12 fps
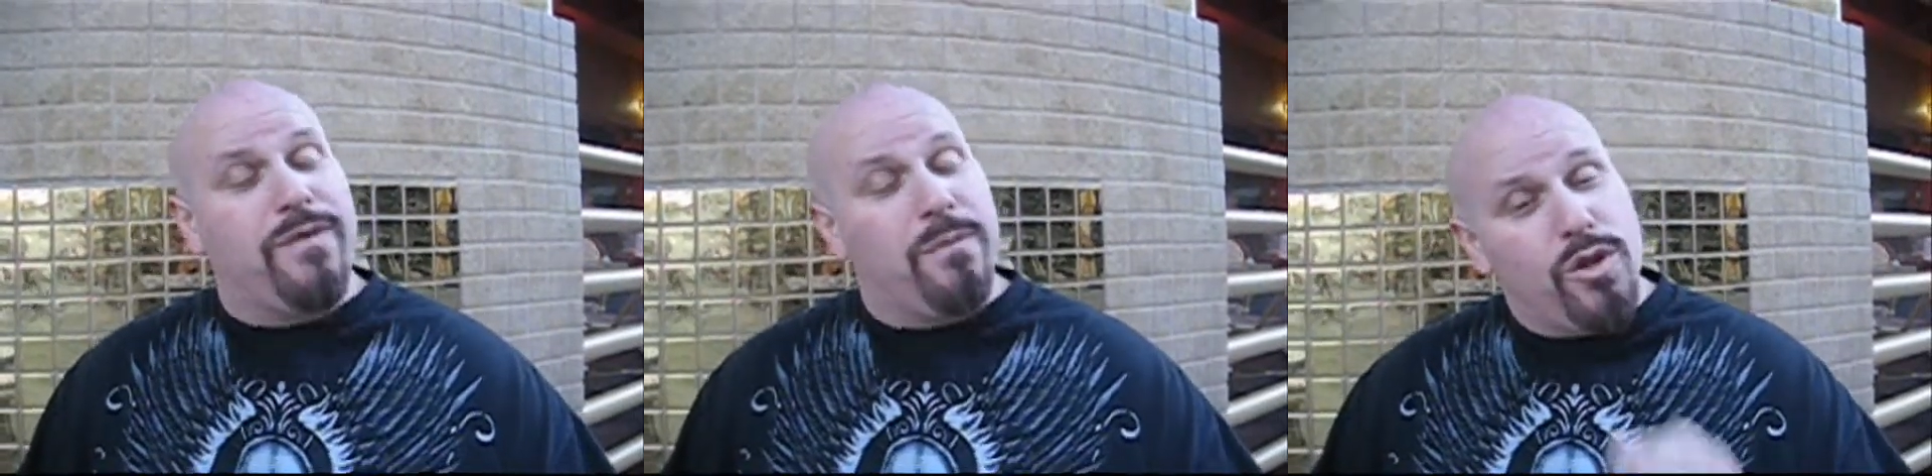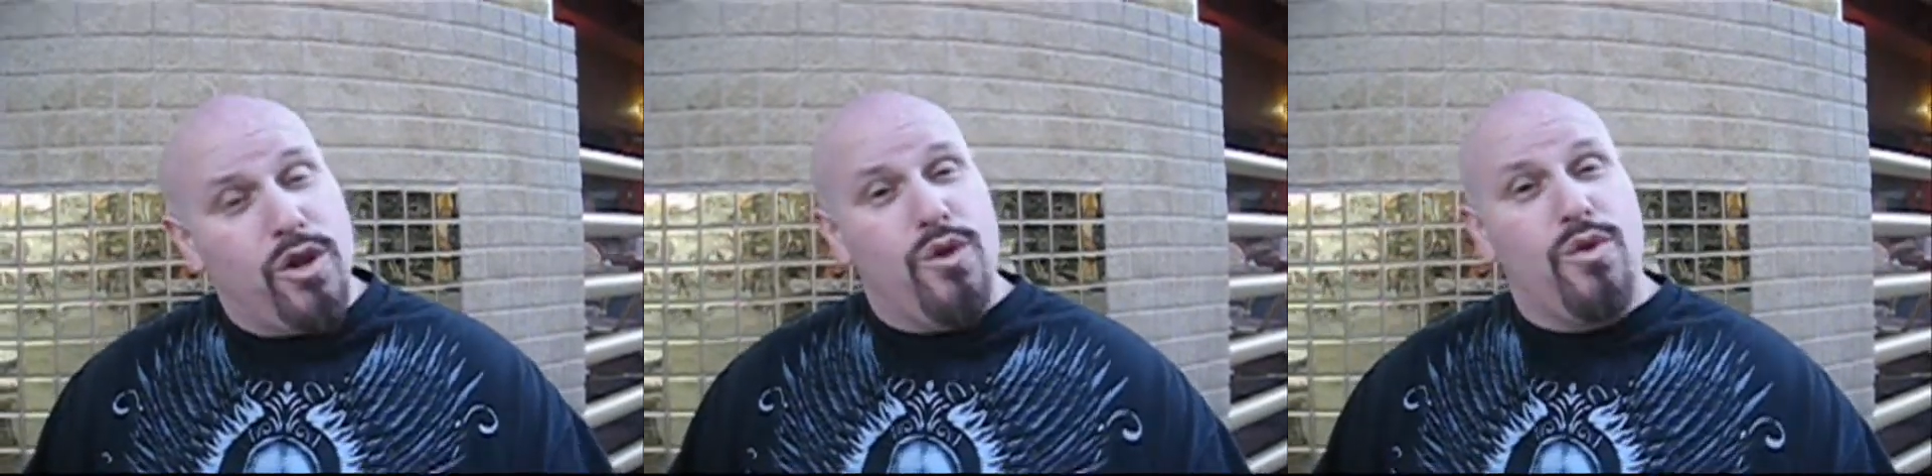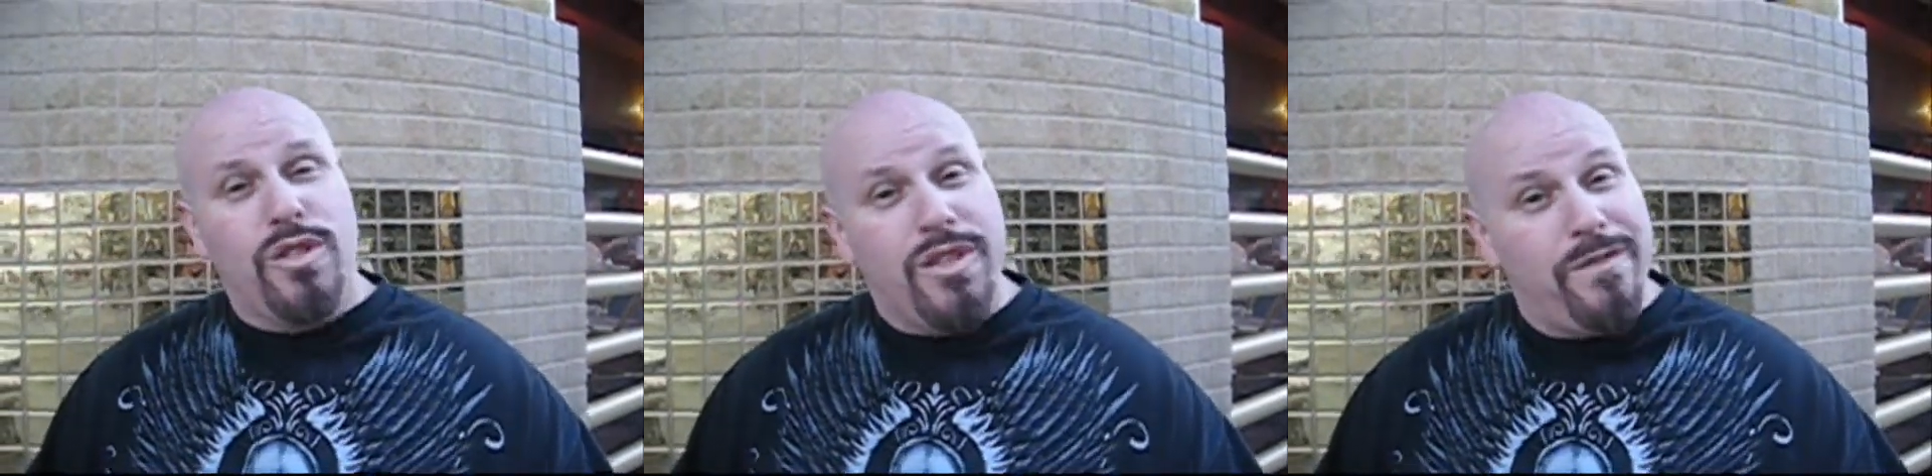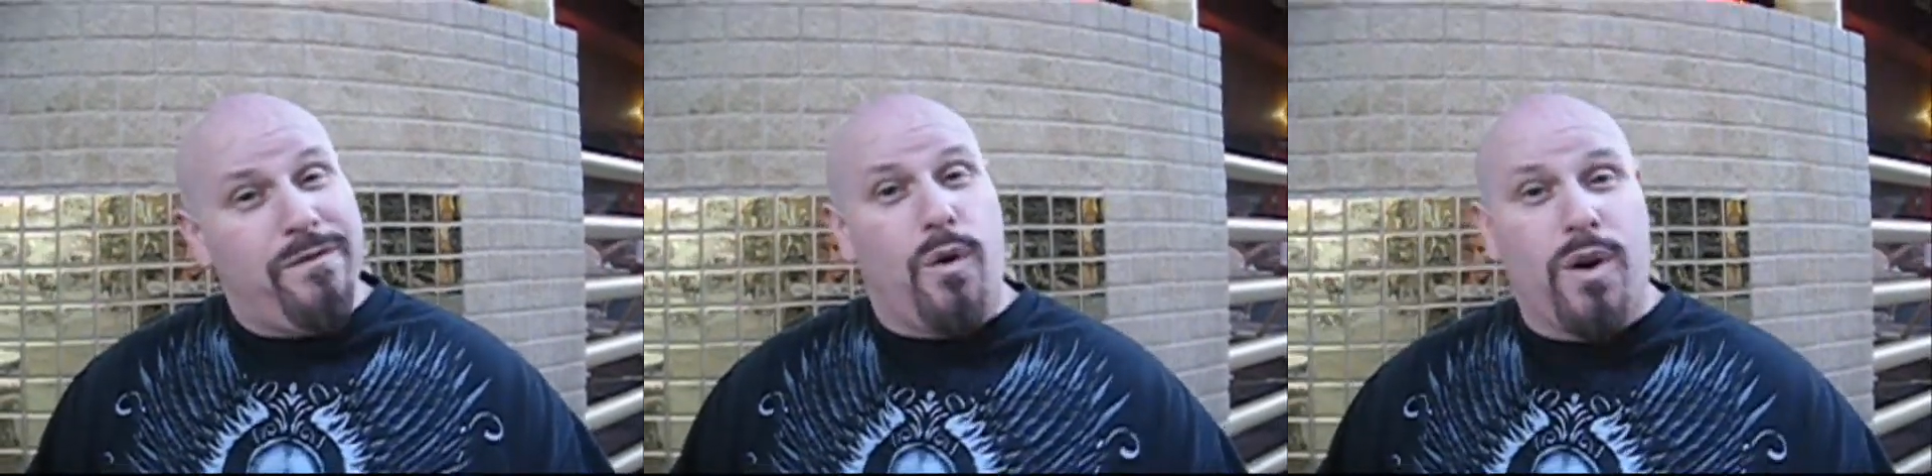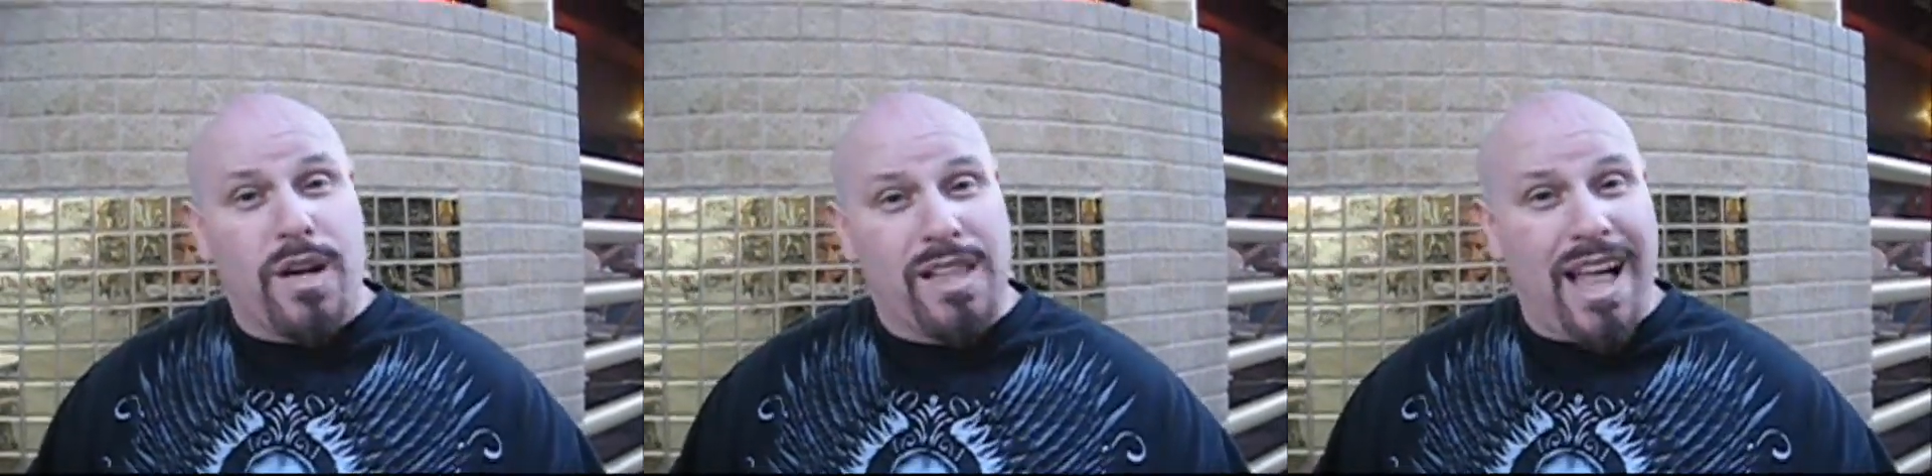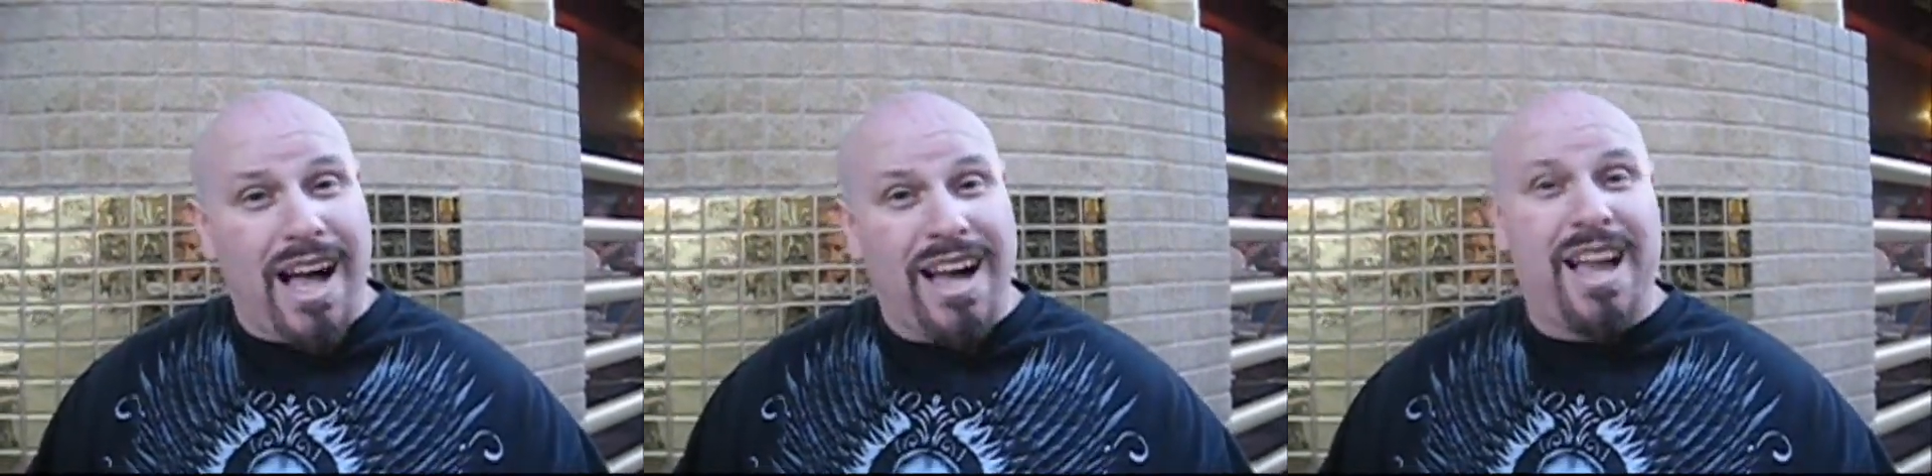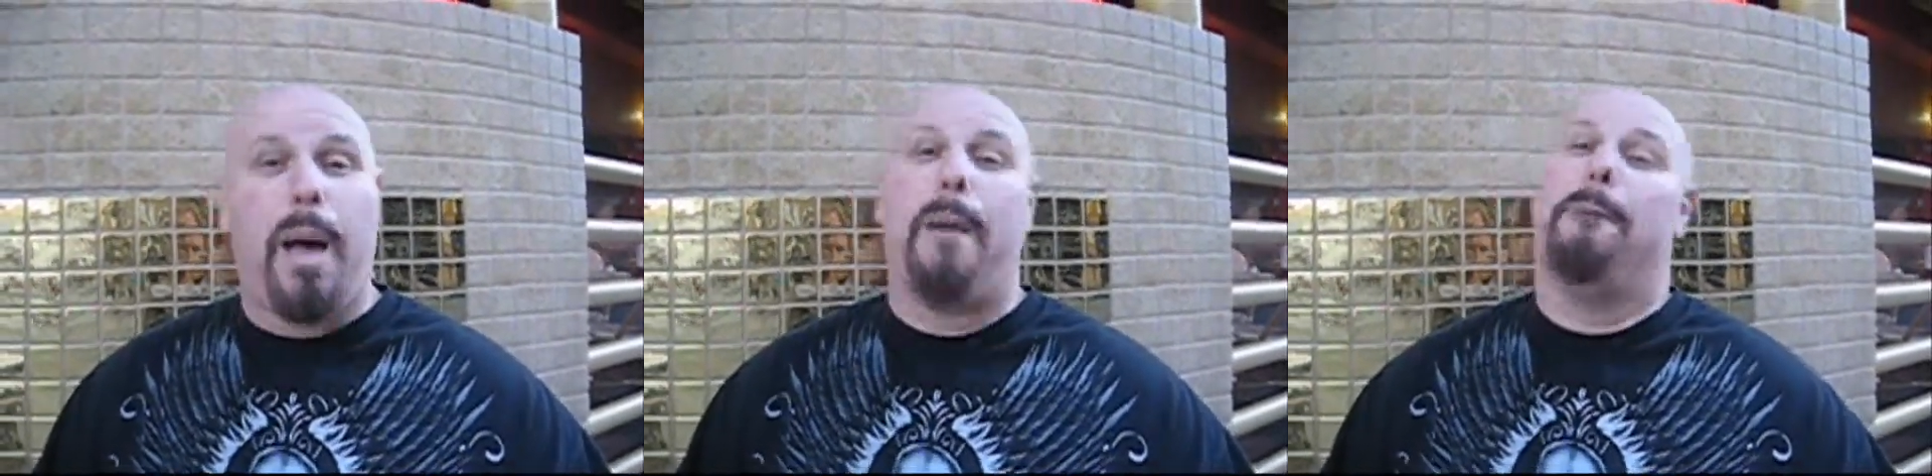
from noon to 4 o'clock,